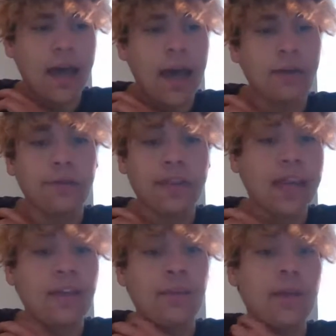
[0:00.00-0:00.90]
I don't think
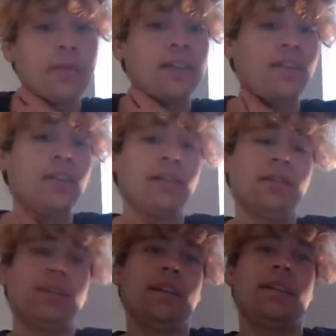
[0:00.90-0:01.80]
Alabama is
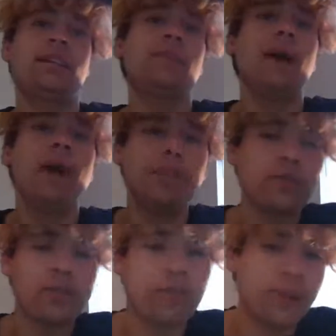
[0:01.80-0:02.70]
on, and this is my
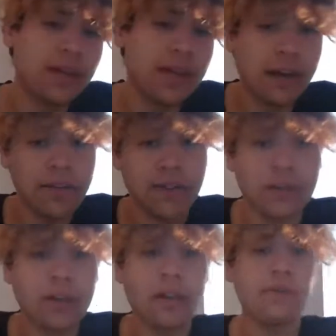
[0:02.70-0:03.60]
personal opinion, I don't think
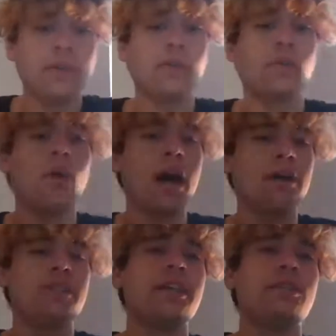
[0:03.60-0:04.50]
they're on the level of
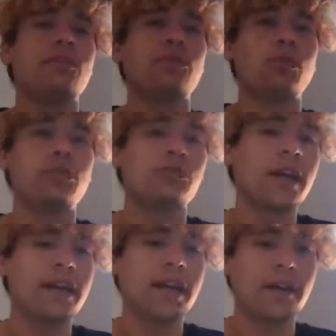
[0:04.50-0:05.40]
Ohio State or Georgia
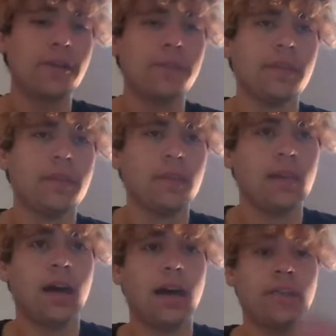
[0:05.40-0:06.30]
right now.
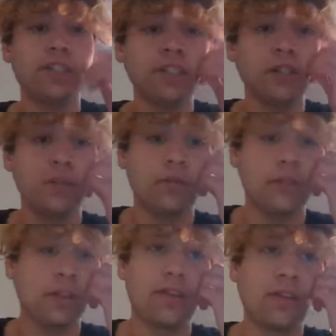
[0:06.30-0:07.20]
They're
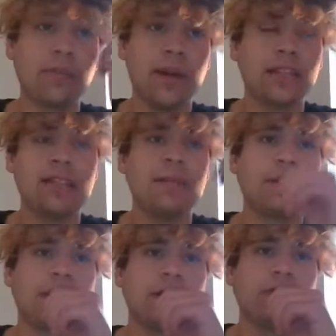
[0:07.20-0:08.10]
still the 3rd best team
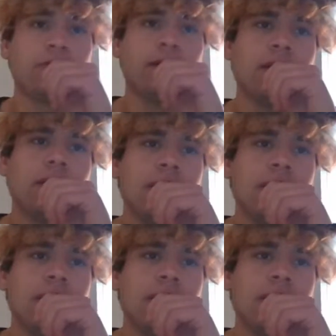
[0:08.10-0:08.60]
in the country.